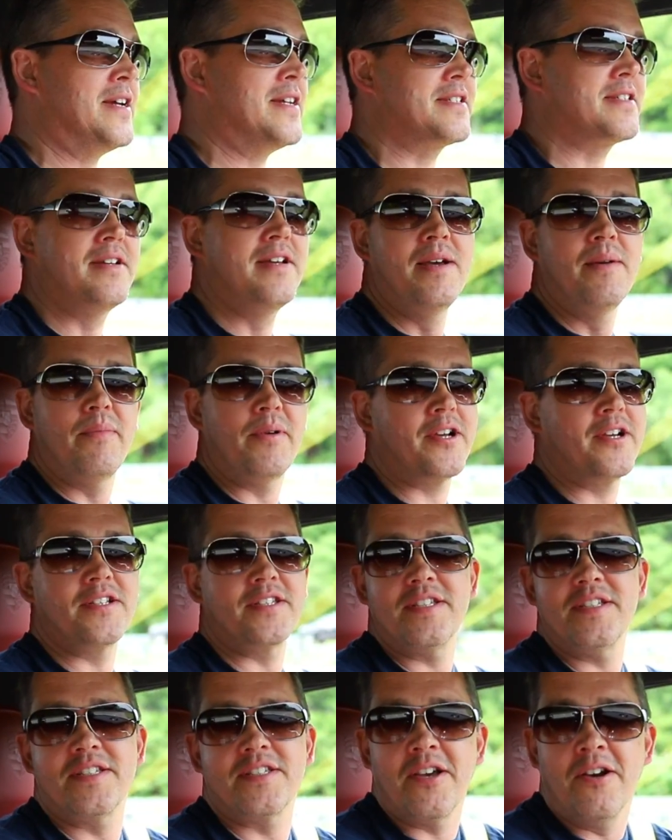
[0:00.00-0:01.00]
S,
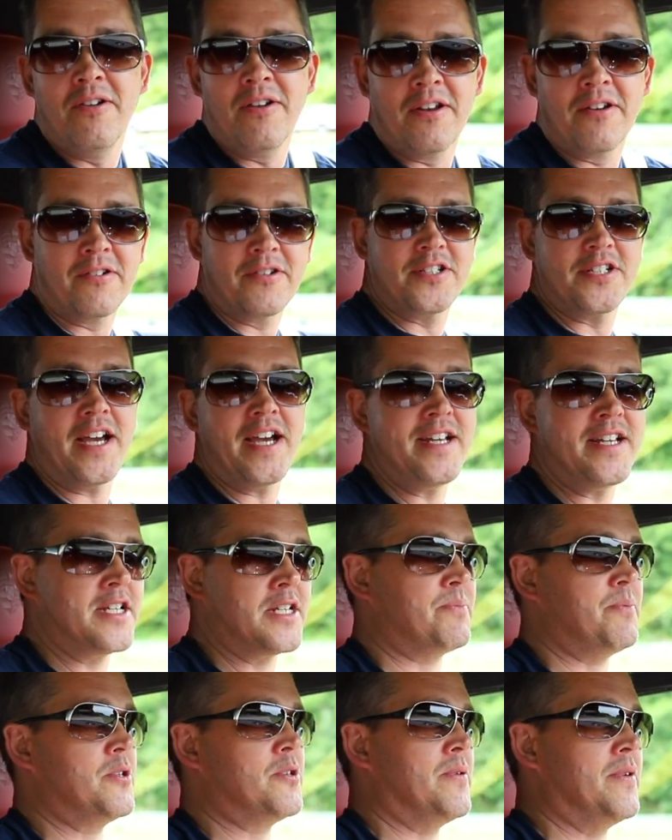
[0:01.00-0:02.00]
because there's so little
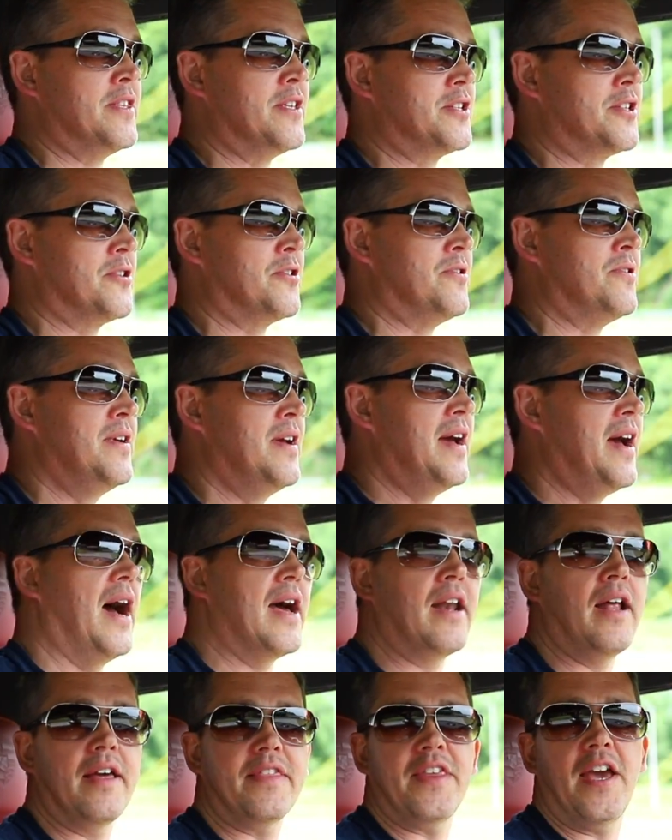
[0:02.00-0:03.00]
changes between the two,
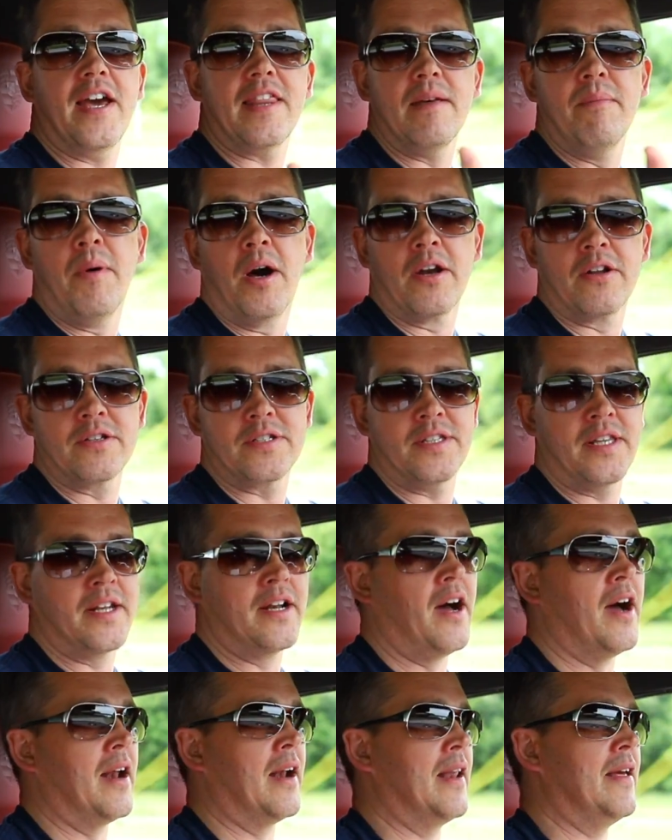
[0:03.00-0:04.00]
unlike the other models in the
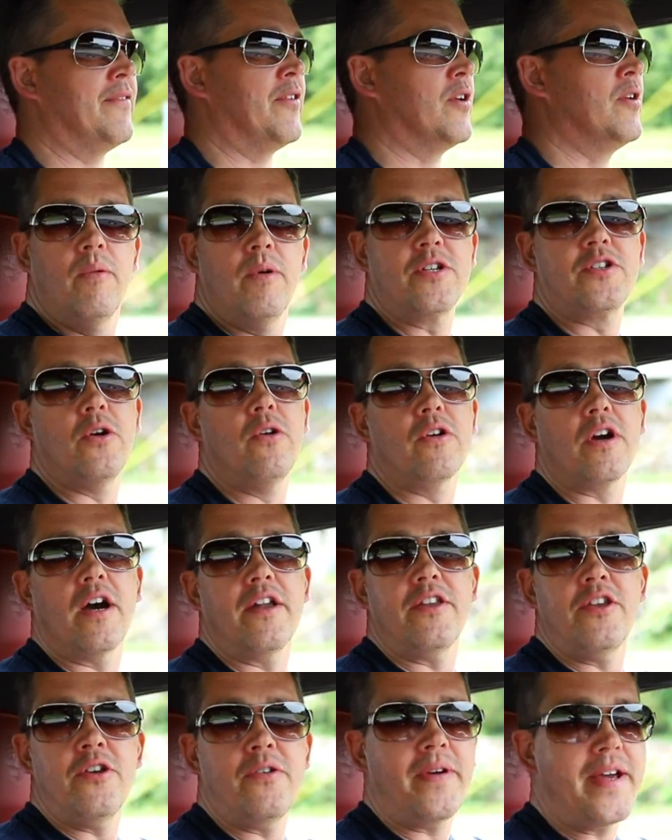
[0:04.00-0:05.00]
911, which all
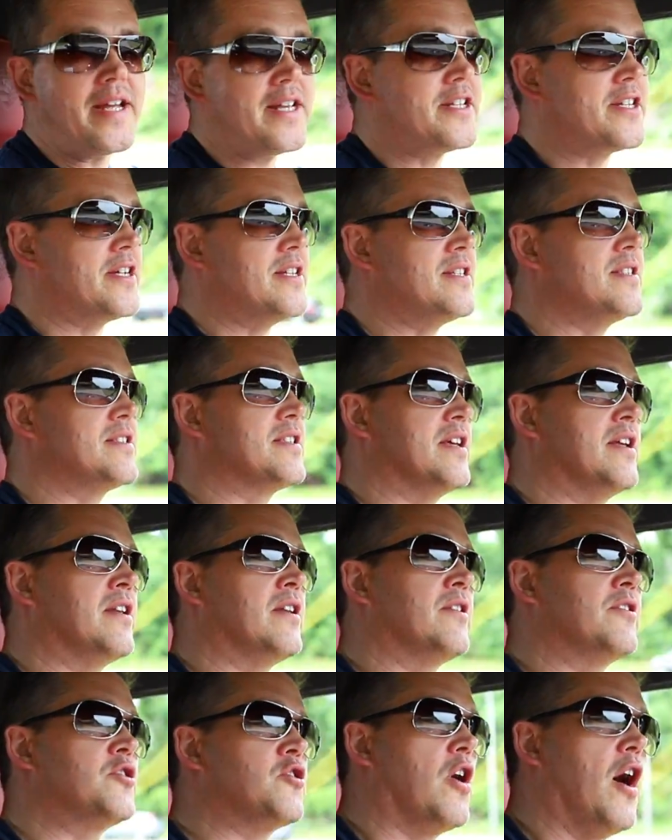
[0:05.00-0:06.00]
got new engines
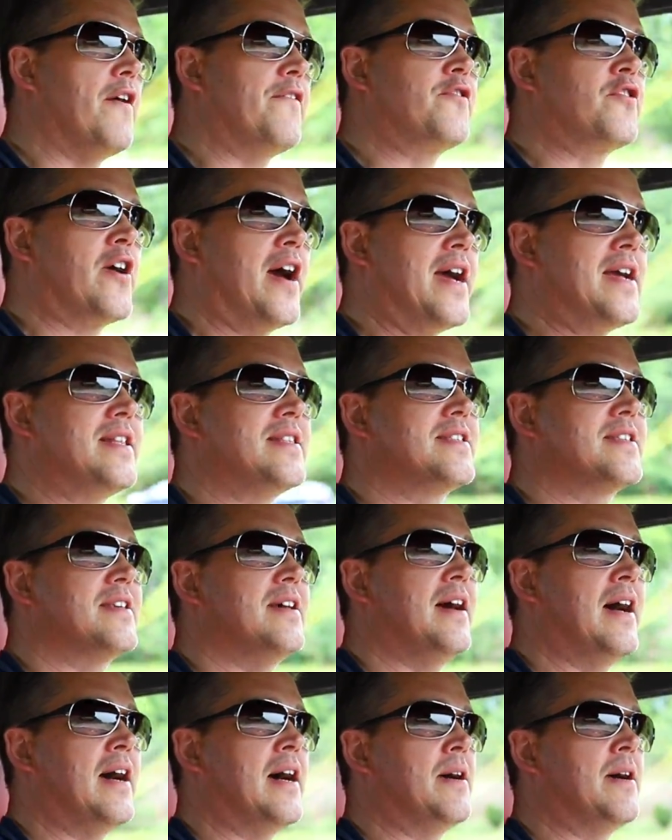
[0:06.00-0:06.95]
and drivetrains.